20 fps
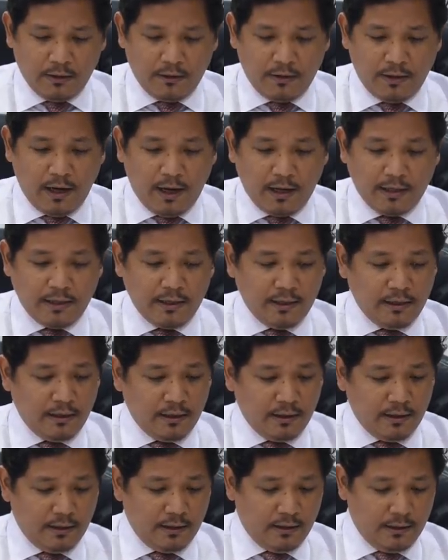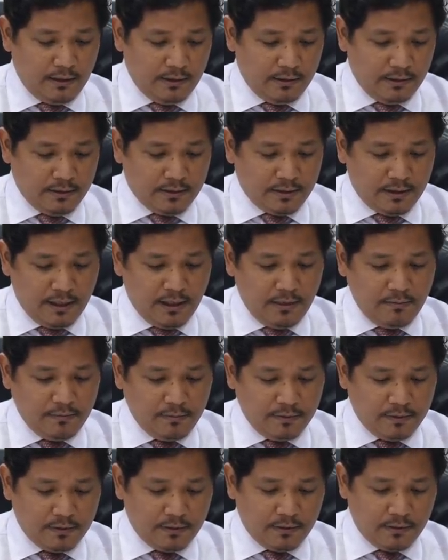regarding the
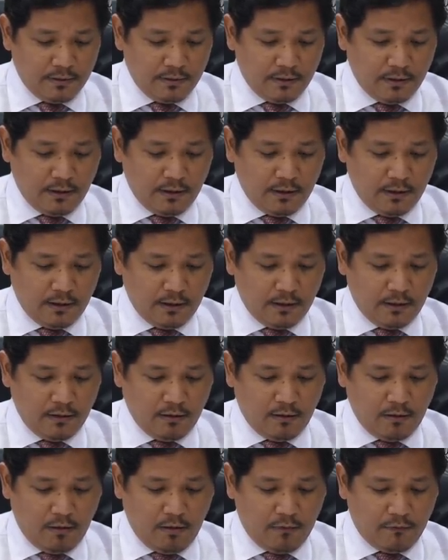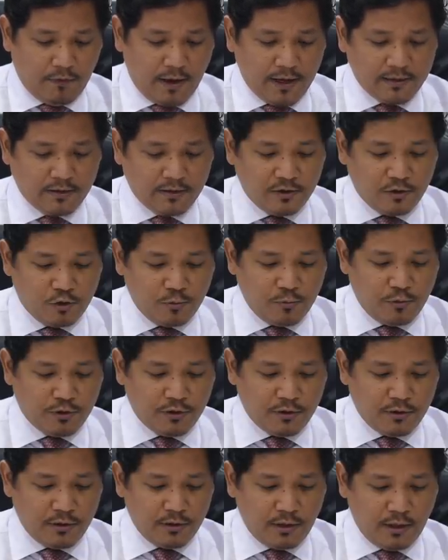schemes of rice
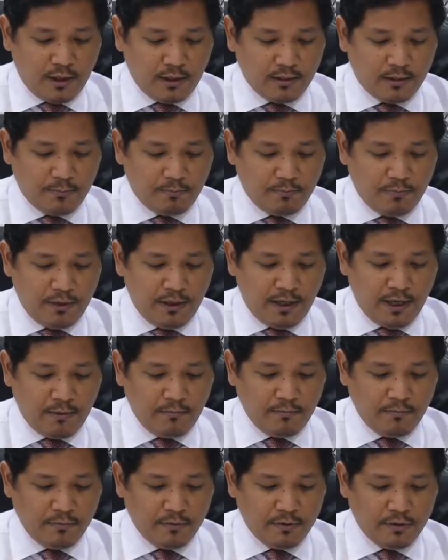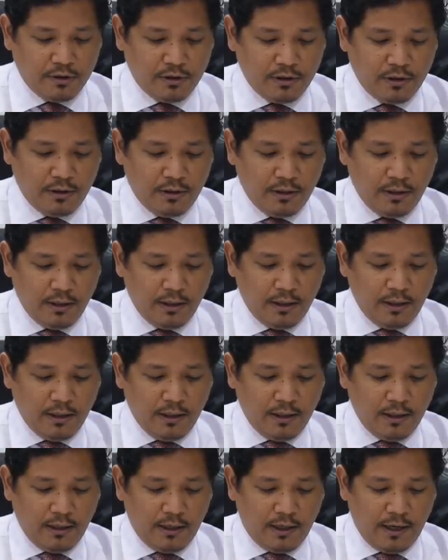distribution under
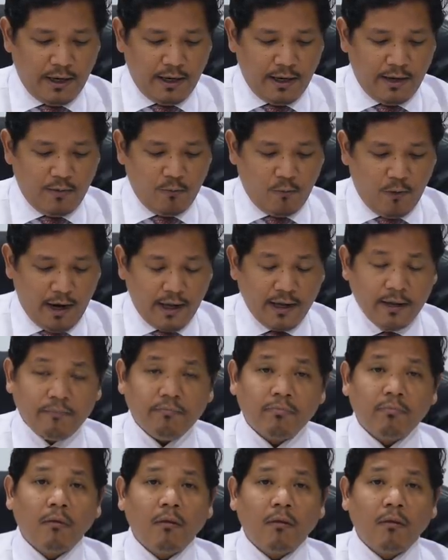PMGKAY,